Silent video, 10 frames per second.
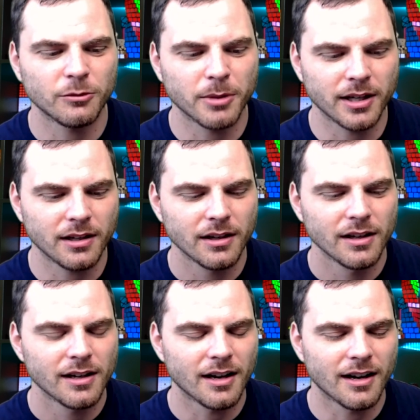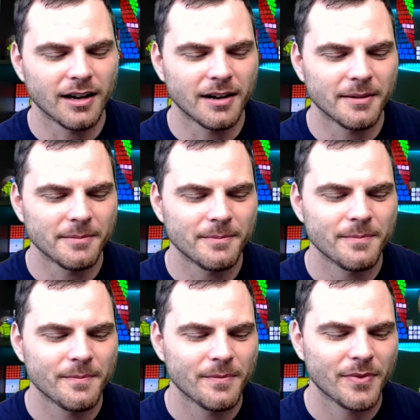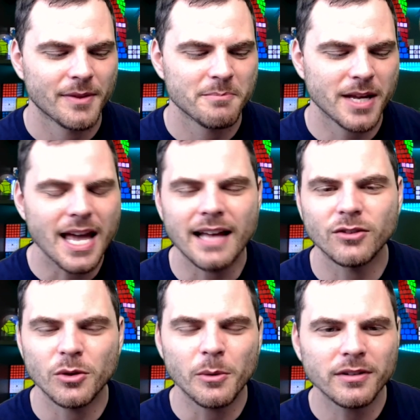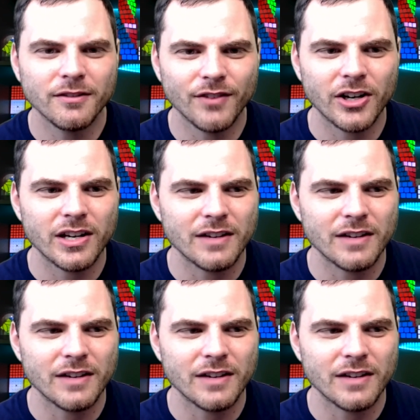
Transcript: But yeah, so it wasn't very